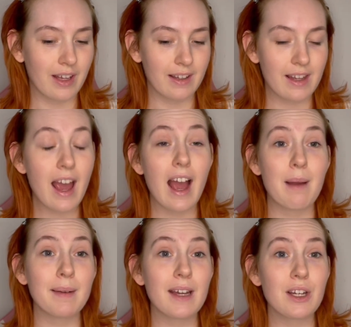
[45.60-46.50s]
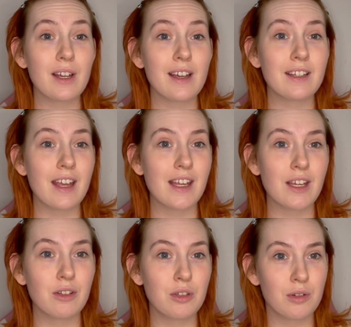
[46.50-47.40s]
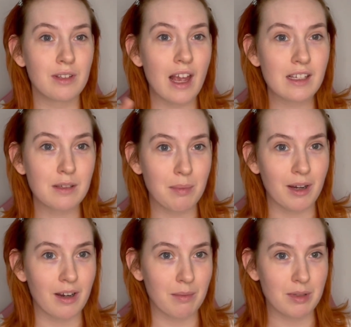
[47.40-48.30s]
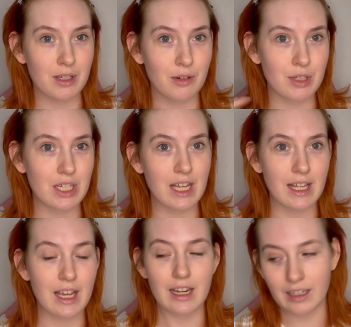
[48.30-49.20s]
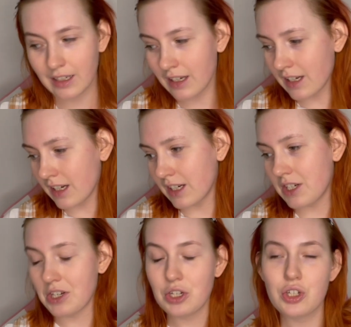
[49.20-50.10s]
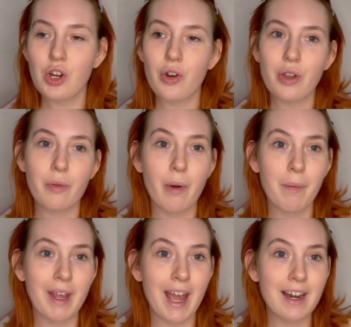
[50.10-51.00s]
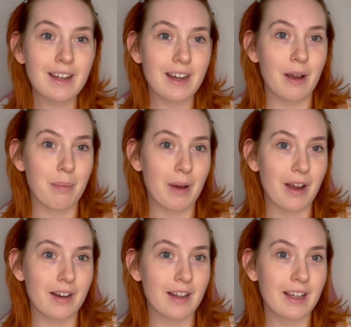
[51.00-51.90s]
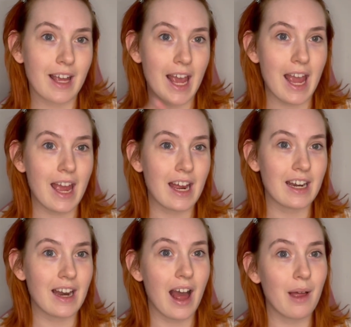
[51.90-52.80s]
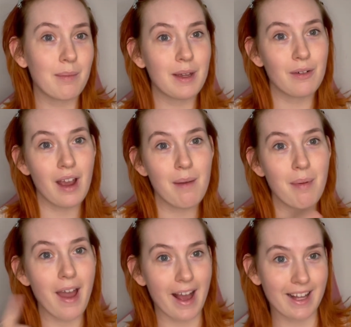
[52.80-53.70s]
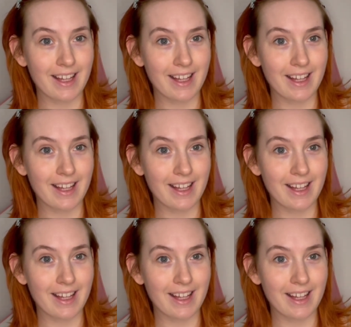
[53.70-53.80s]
yeah, I'm gonna take you to desk Miriam so she can show you what we ended up on. And I'll be right back.